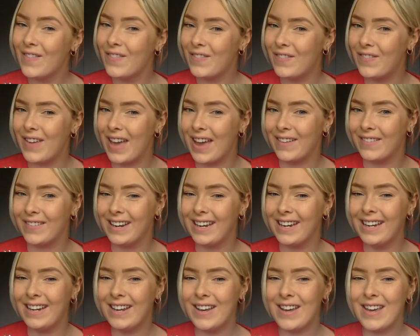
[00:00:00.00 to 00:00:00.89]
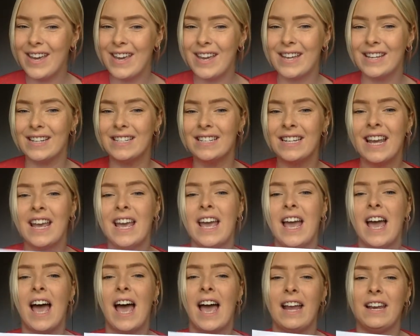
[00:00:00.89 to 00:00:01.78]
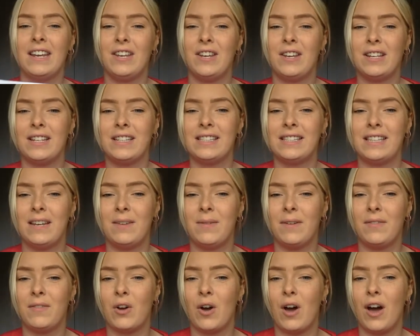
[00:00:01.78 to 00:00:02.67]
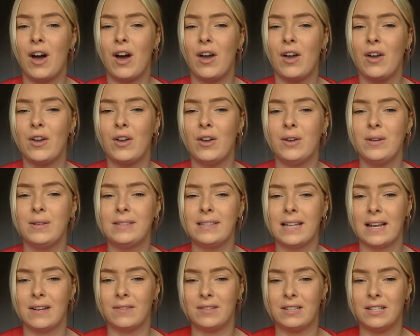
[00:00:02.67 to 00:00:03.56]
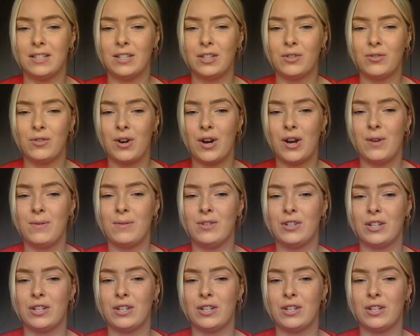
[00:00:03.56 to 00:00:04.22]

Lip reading: Very good. And you can see we've got our ooh sound in screw.